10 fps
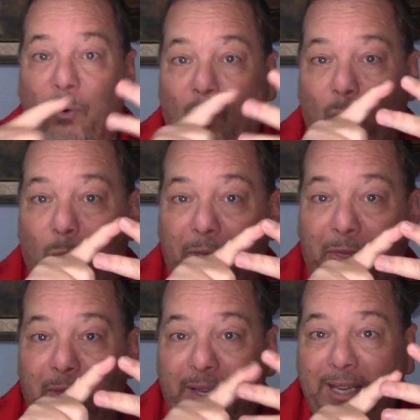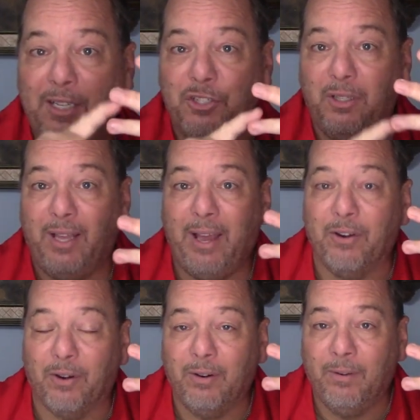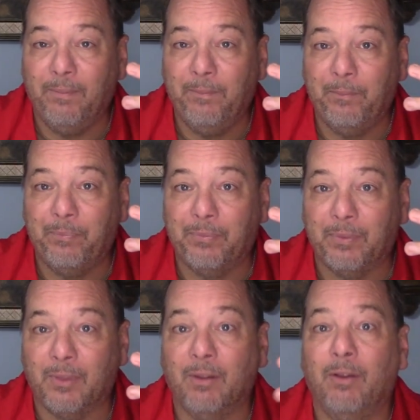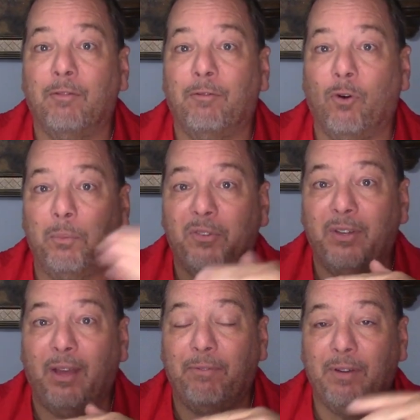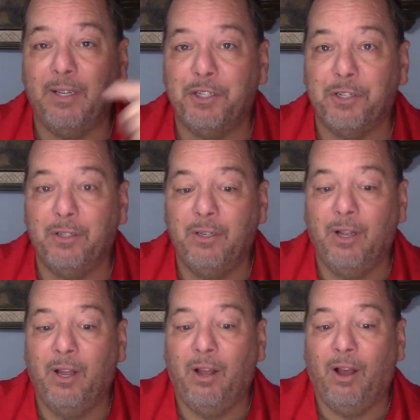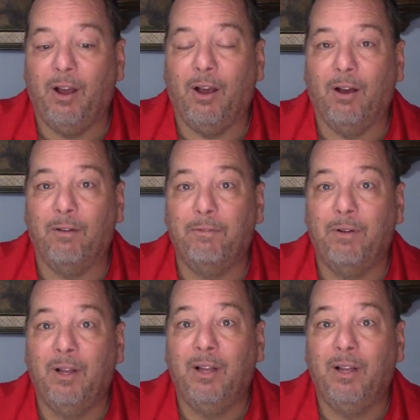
with each letter, forms a definition of